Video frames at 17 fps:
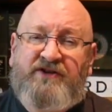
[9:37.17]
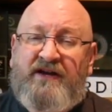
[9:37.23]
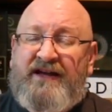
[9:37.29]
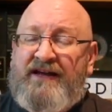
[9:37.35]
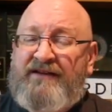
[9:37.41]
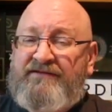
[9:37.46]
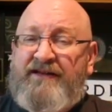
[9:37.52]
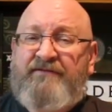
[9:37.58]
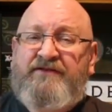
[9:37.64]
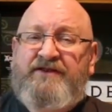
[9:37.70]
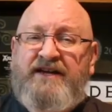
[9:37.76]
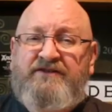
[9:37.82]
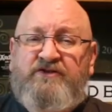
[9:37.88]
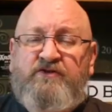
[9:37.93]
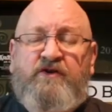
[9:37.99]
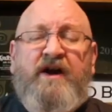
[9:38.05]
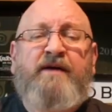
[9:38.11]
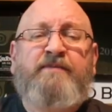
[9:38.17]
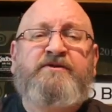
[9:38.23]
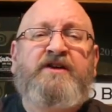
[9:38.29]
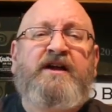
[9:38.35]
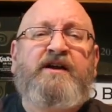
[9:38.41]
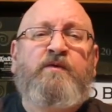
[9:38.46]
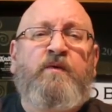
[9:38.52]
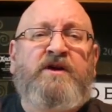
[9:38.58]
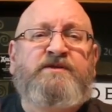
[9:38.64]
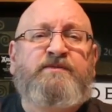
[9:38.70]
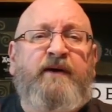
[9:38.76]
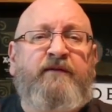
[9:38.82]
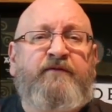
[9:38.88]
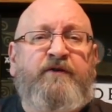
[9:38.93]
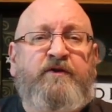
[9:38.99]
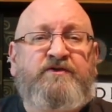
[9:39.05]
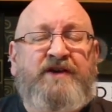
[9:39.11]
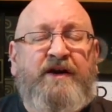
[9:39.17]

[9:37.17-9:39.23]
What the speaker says: If you haven't yet subscribed, like watching my videos,